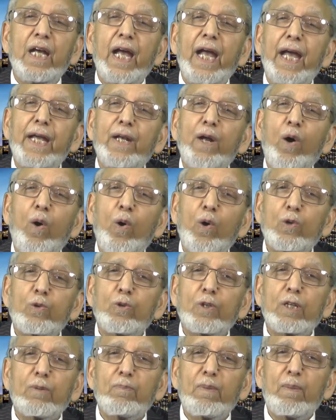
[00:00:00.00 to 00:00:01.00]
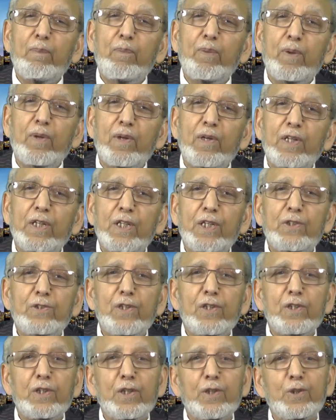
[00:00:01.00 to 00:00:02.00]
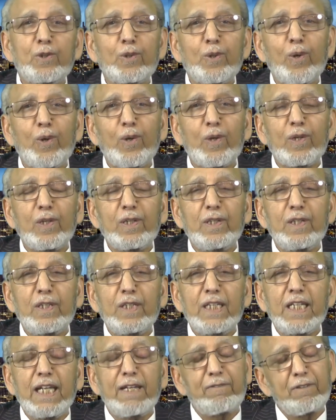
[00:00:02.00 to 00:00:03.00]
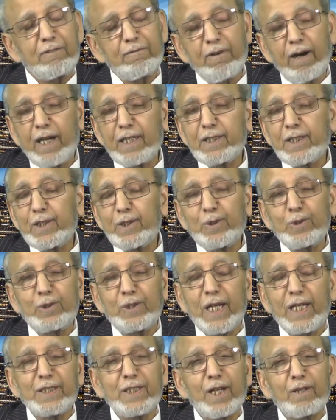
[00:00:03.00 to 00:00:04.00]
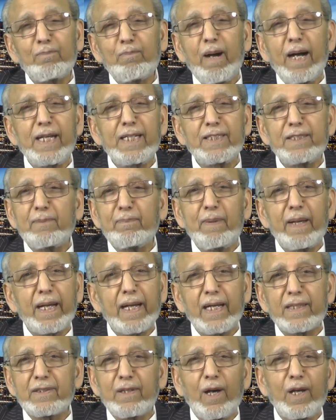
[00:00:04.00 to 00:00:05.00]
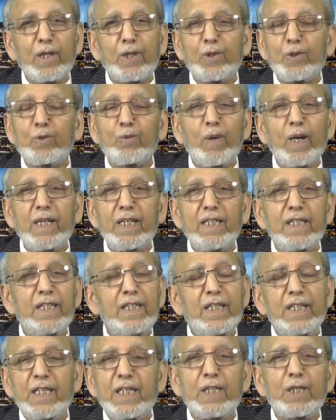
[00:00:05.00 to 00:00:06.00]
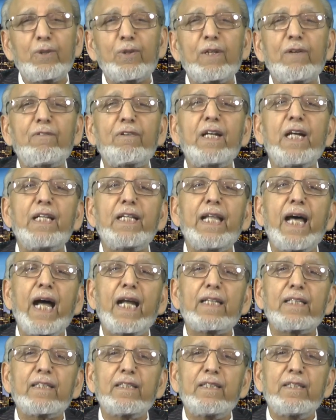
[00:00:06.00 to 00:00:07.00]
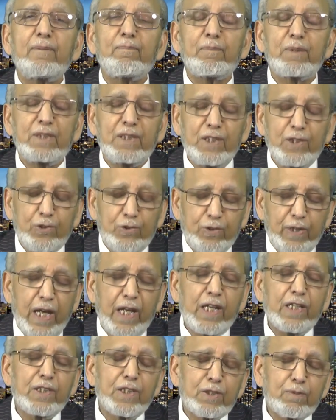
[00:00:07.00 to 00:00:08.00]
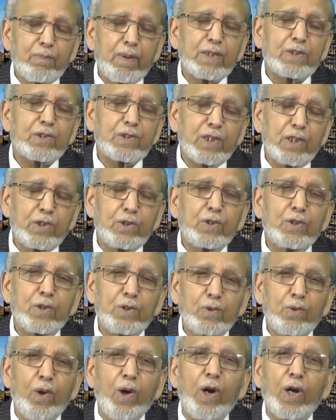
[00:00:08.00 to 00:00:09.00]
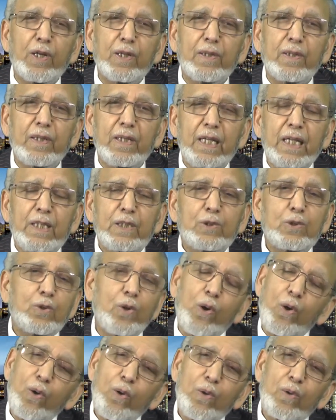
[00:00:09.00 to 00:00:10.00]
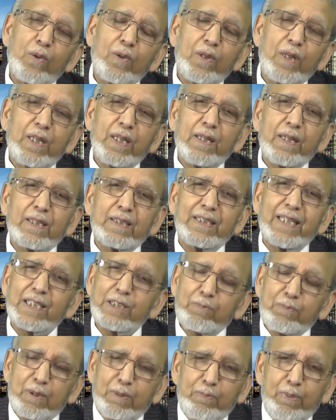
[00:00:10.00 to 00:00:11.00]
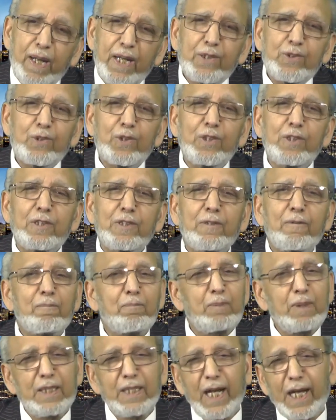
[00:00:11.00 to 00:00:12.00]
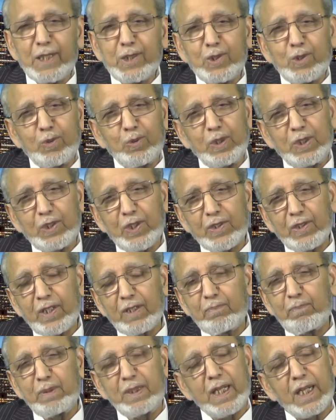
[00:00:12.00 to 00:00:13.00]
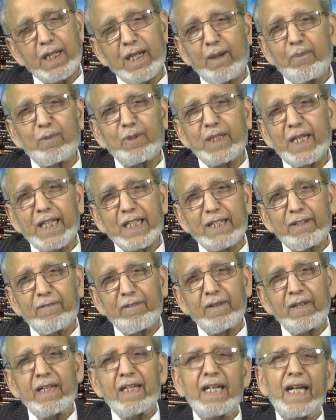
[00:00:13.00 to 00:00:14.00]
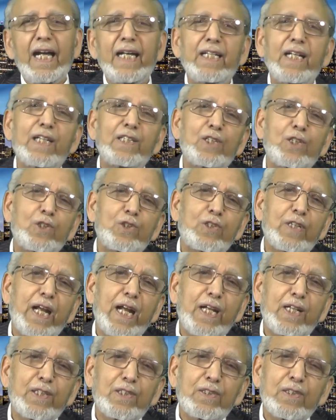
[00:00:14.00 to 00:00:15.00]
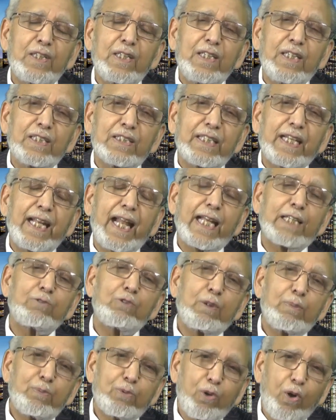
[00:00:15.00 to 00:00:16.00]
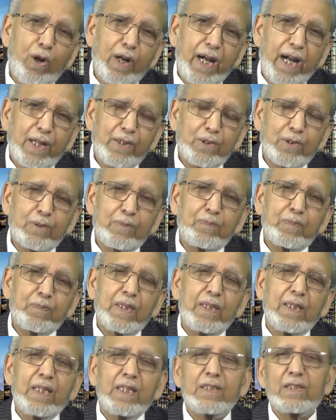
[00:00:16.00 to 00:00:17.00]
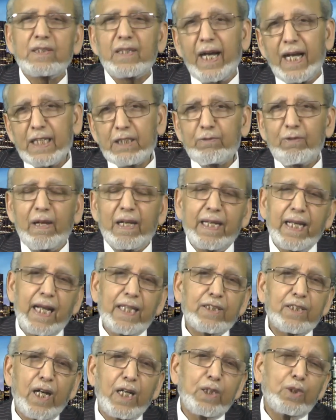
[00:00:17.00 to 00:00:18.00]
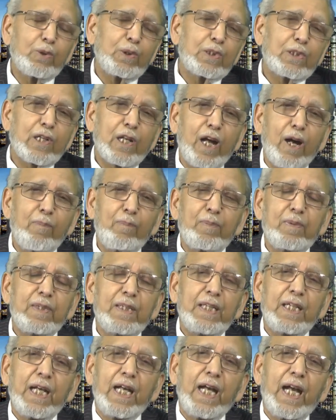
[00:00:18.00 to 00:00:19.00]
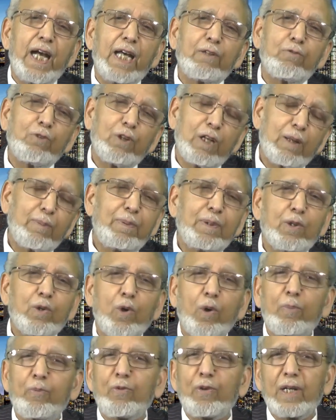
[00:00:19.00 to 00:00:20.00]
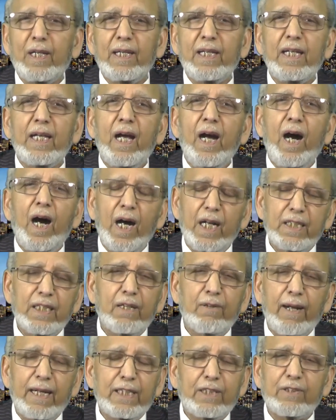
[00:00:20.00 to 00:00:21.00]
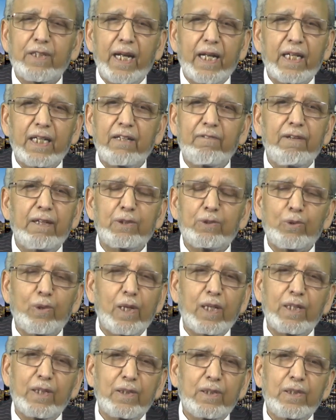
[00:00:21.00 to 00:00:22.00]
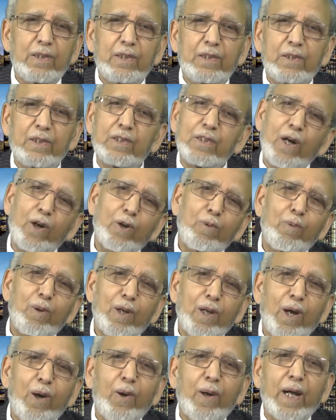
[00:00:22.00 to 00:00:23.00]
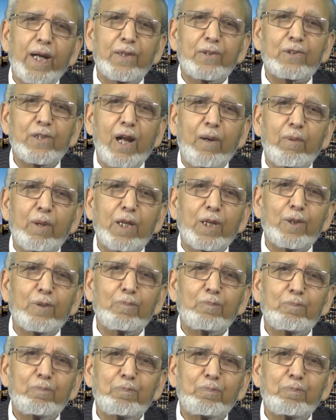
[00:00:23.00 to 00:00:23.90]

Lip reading: And also remember, He is in control. If He wanted to change our minds and make us all into one, He could have done that. But these challenges must continue on. So just be patient, be nice to each other, be accommodative, and understand that as we progress, science will catch on to Islam and we'll be hopefully on the right track eventually. Jazakumullahu khair. Assalamu alaikum.